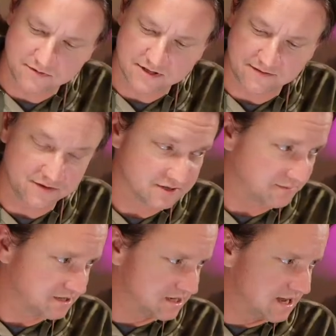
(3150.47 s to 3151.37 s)
if there's something
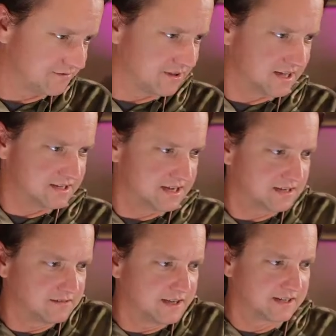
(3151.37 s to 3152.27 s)
that's not fly tying
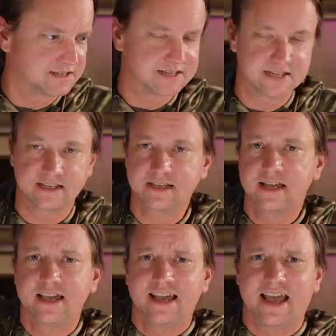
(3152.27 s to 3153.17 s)
you'd like to see.
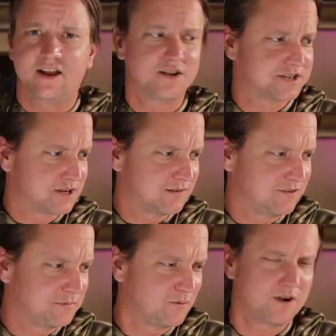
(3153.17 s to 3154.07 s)
And also, if
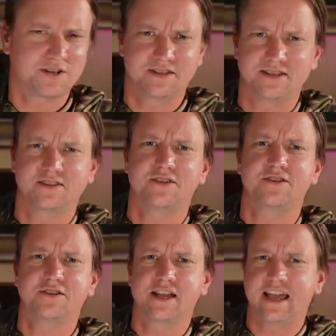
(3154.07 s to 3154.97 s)
you've been watching this
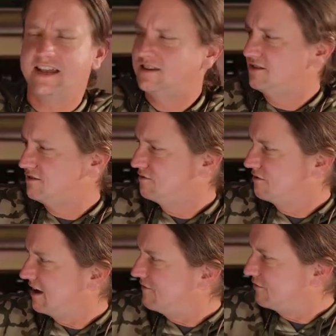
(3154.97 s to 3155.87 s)
long and
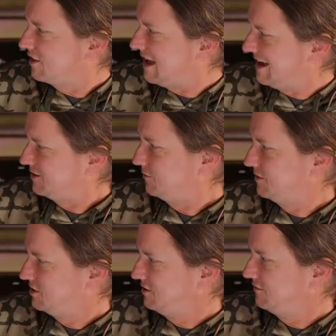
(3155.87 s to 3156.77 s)
you have liked
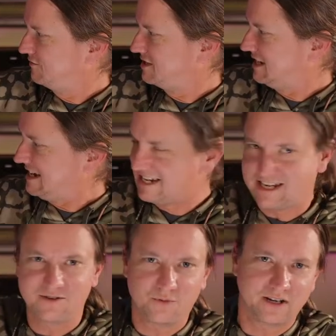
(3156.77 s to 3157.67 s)
what you've
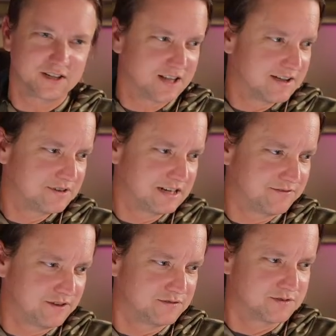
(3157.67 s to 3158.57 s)
seen, we'd love it
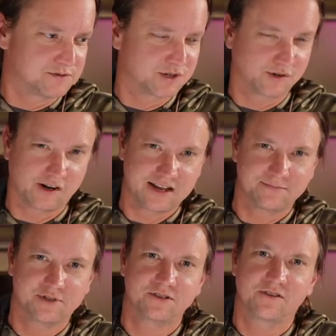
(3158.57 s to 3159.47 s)
if you
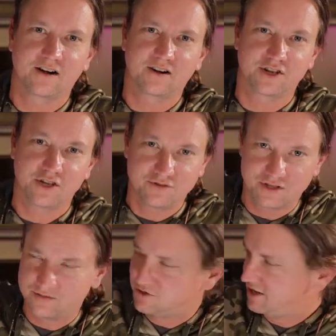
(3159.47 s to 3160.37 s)
subscribe to our
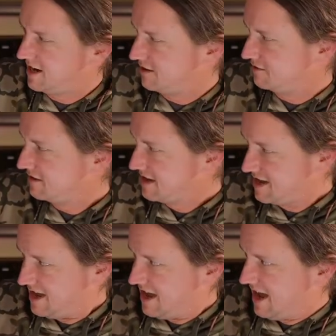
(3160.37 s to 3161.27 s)
YouTube channel.
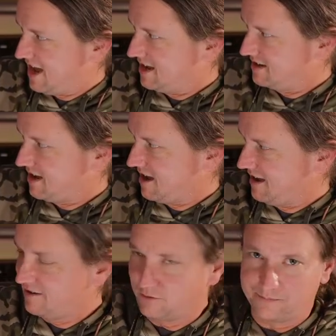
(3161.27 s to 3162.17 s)
And uh,
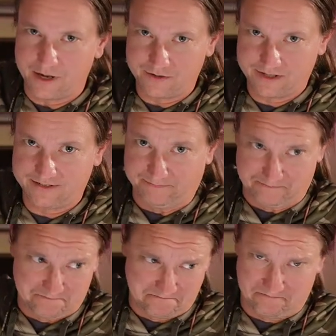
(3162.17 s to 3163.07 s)
after we post it,
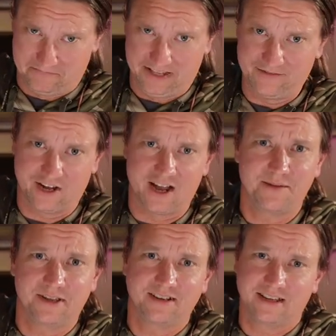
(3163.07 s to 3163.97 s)
leave a
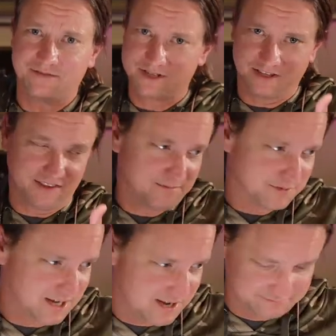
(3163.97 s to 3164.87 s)
comment, give us a
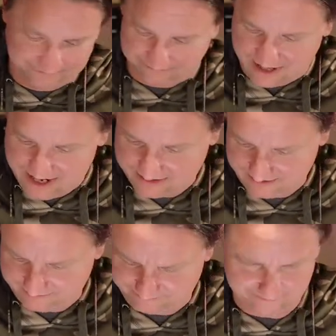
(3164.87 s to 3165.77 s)
thumbs up, like
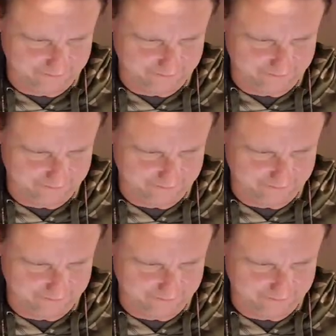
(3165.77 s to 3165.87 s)
the